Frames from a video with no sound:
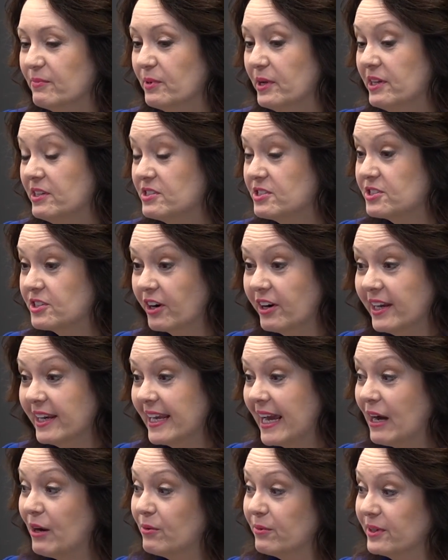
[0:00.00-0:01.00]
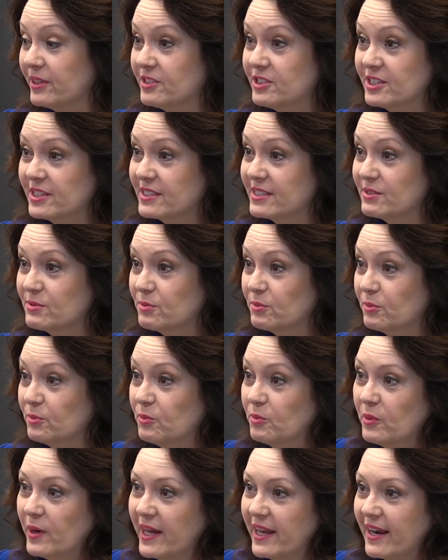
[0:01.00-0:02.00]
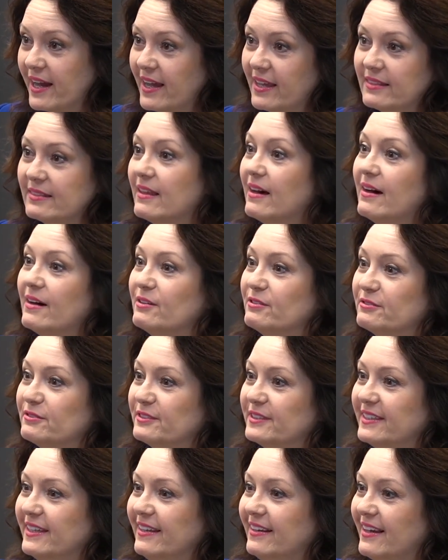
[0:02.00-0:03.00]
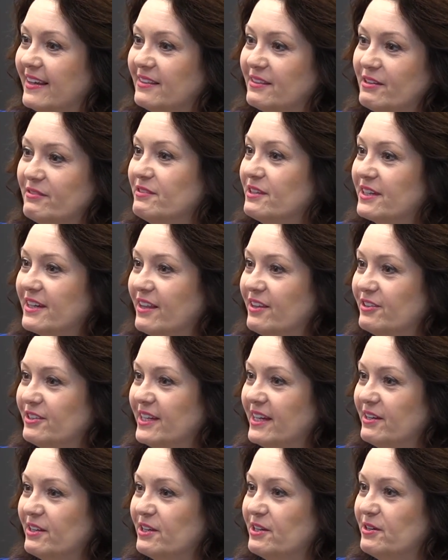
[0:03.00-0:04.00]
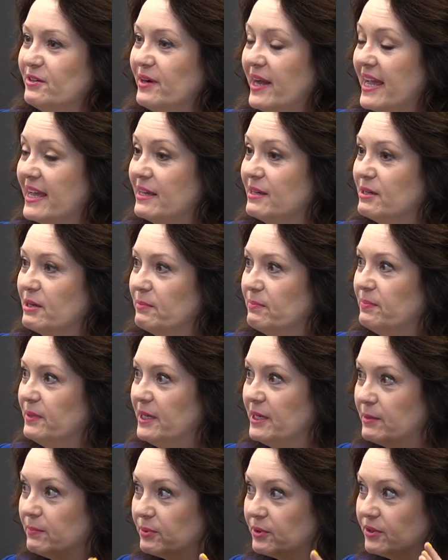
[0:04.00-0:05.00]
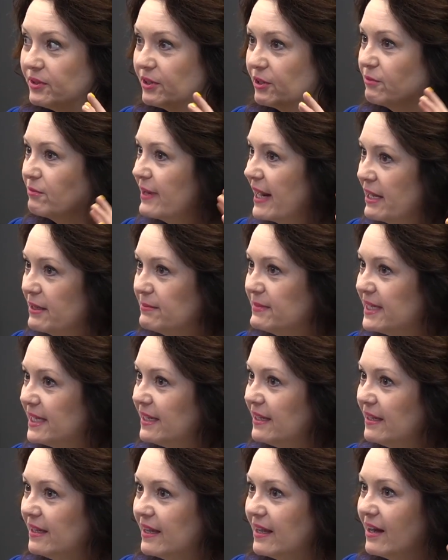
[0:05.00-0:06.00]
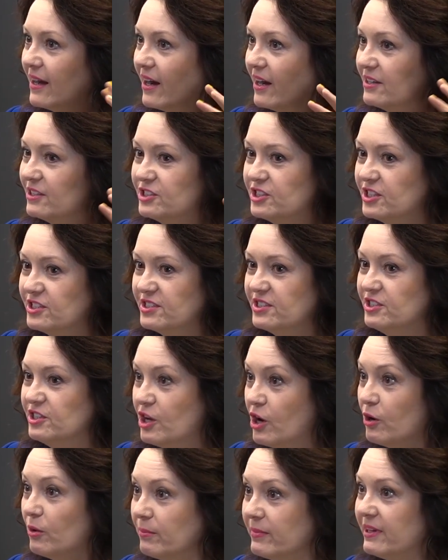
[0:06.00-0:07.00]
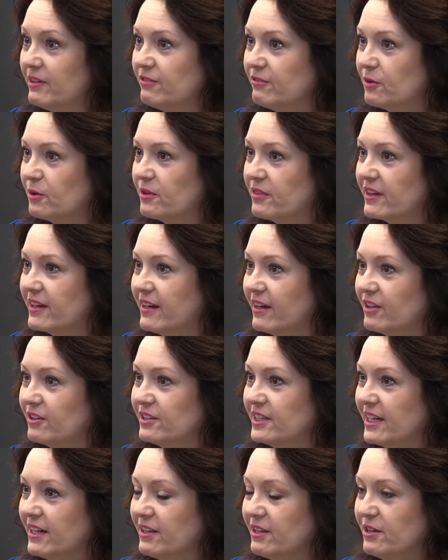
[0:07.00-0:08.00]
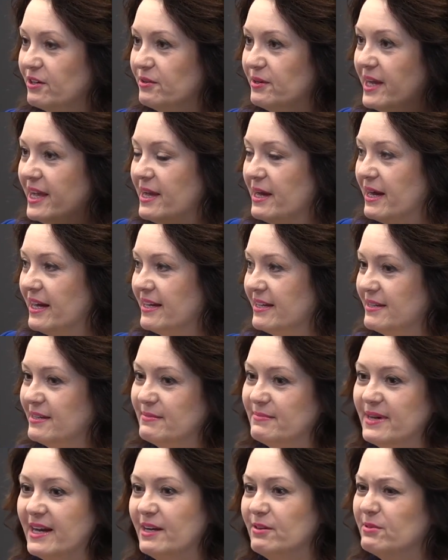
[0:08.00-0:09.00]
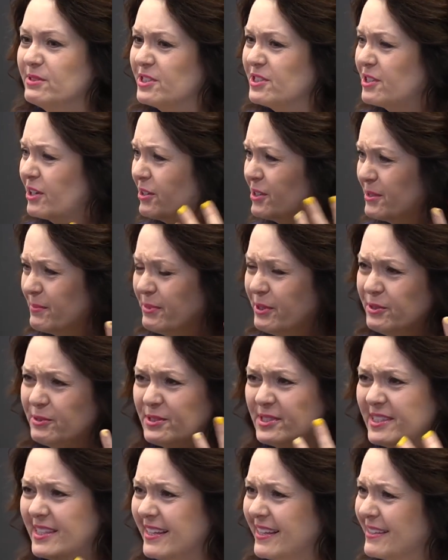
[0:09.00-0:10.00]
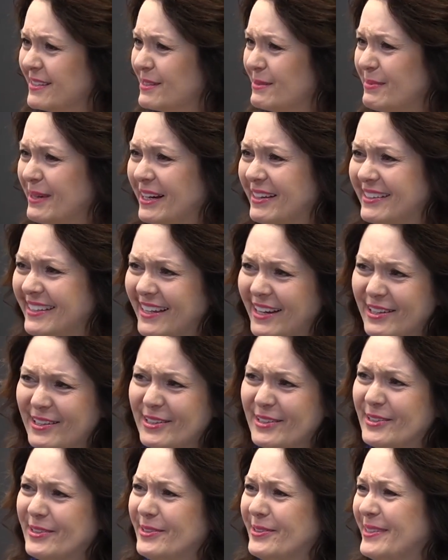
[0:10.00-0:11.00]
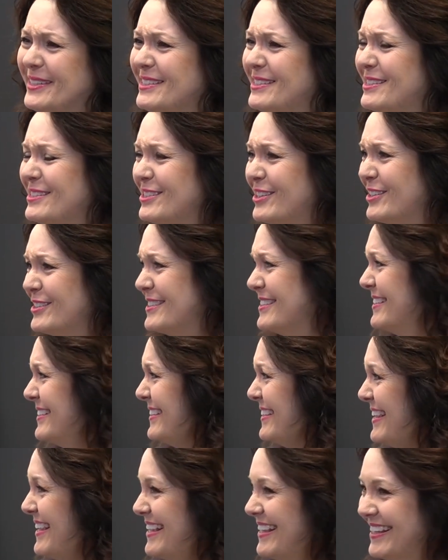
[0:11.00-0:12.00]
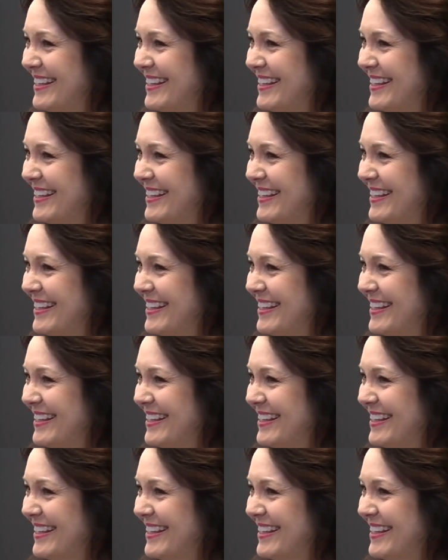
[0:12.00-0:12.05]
it started out with just what I love, and I love the color yellow, and people around me just know me for the color yellow. I would start to post things about yellow and start to,